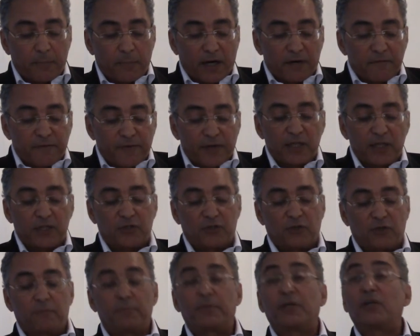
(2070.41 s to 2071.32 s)

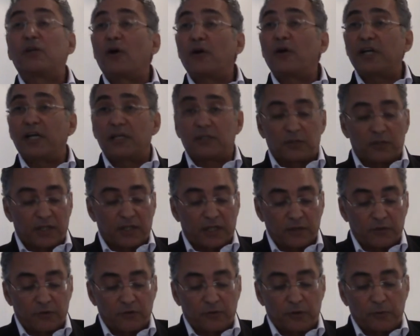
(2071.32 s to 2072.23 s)
virtue of belonging to
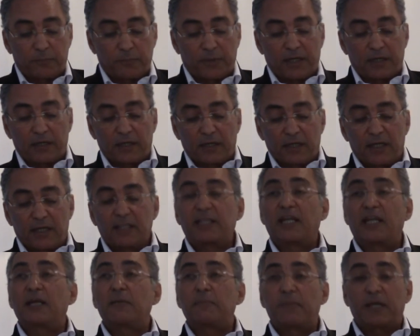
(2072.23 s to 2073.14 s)
that grouping,
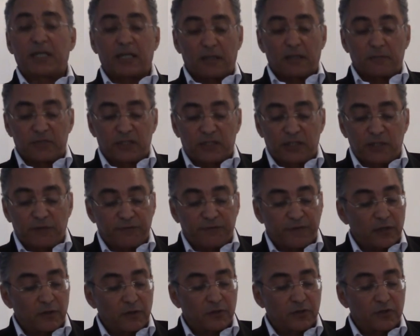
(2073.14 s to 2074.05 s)
then it becomes
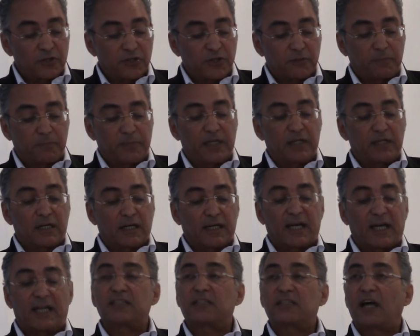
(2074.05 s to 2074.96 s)
difficult to speak
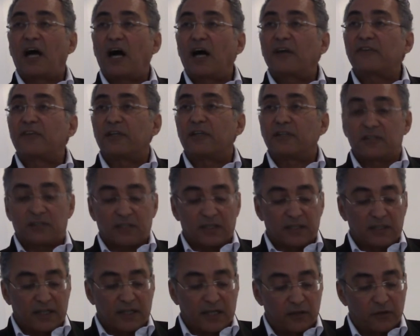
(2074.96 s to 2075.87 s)
against others
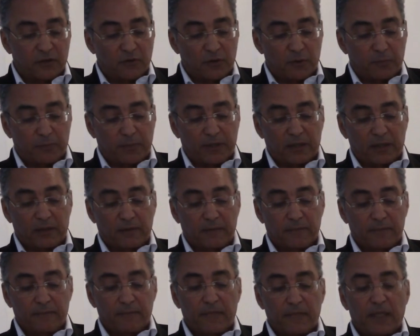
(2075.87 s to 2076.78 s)
in that grouping.
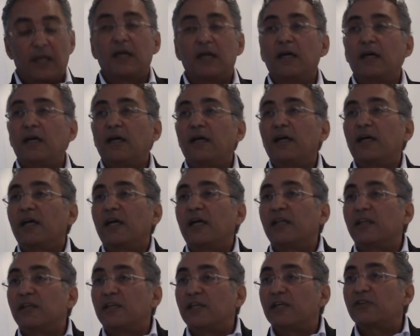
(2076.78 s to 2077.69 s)

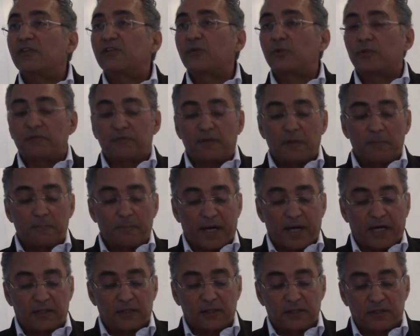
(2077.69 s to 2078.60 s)
In this sort of
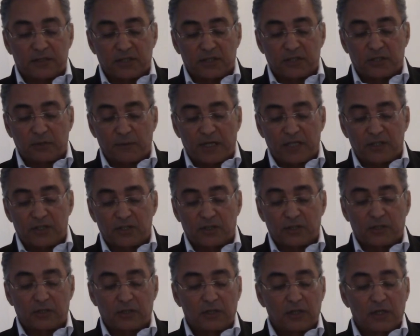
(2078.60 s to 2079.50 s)
embattled
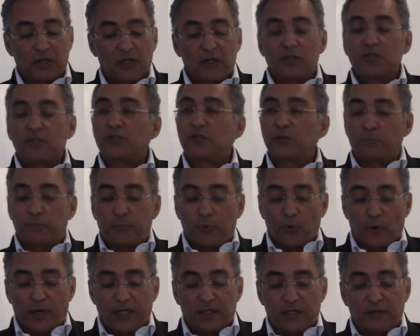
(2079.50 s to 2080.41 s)
situation, to
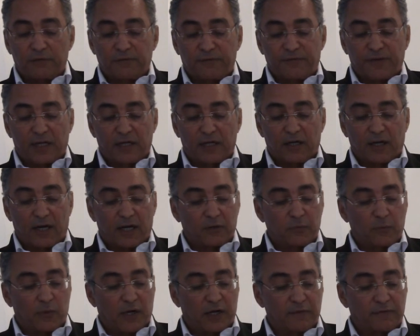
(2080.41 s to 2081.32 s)
point the finger
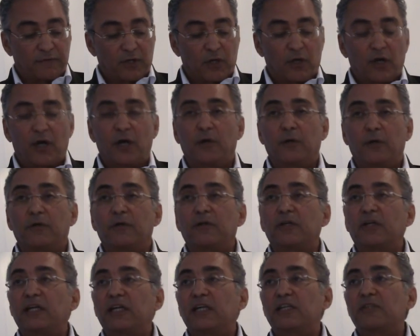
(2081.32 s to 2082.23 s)
at one of your
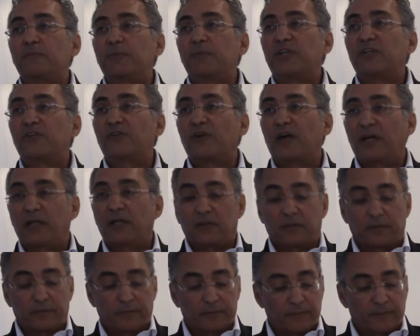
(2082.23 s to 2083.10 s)
own is betrayal.